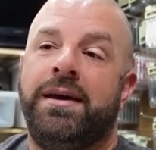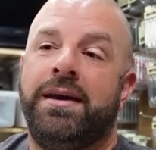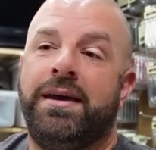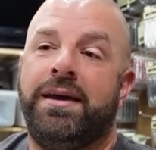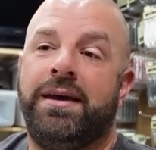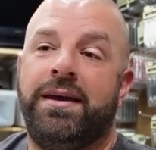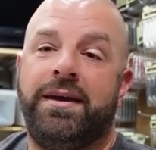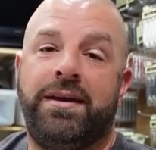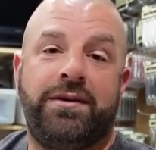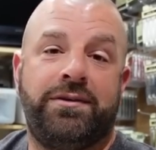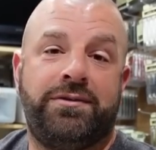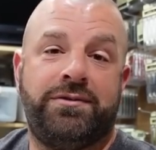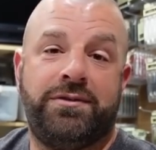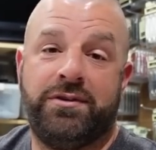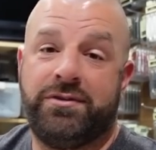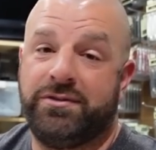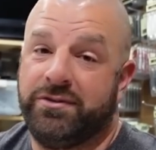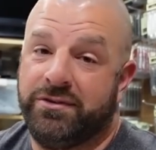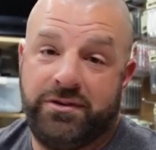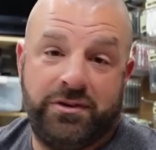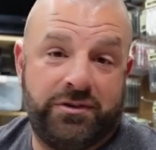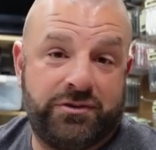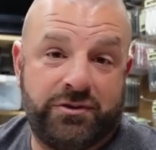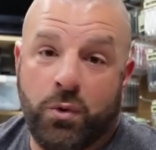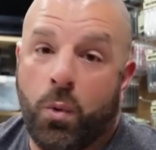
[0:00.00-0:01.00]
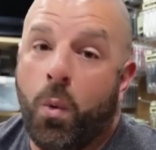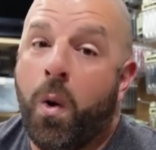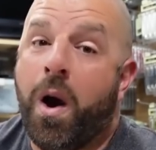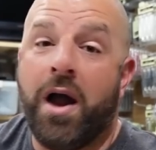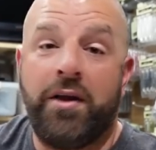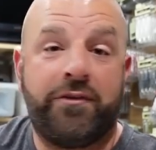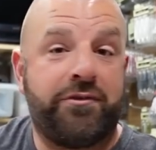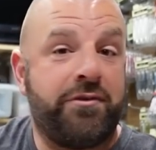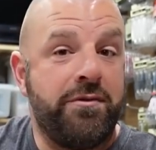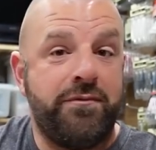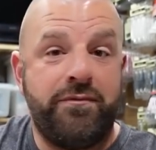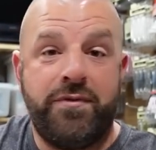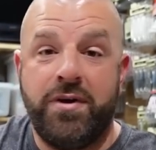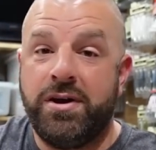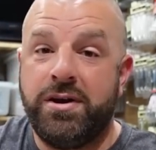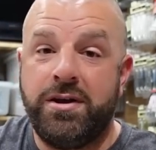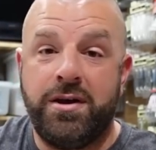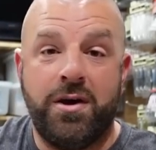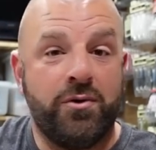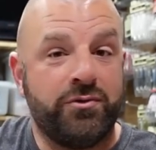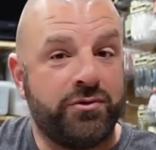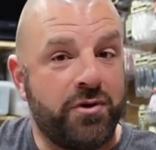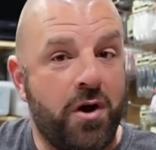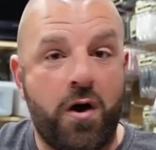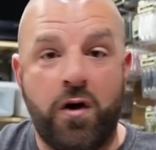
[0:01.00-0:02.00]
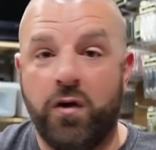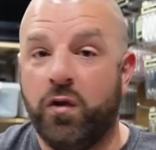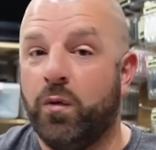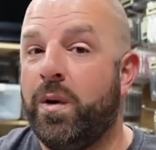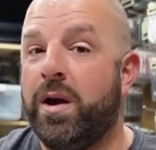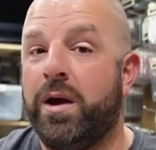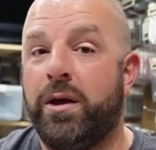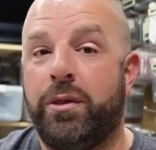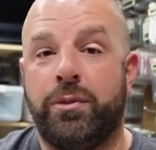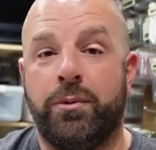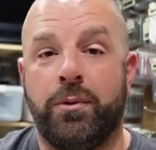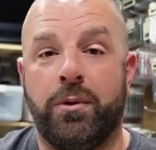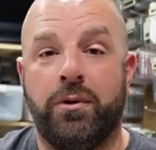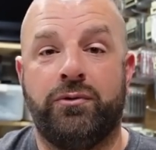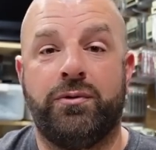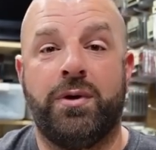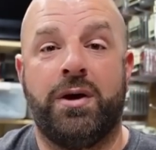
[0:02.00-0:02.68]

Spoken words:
is just to watch the videos all the way through.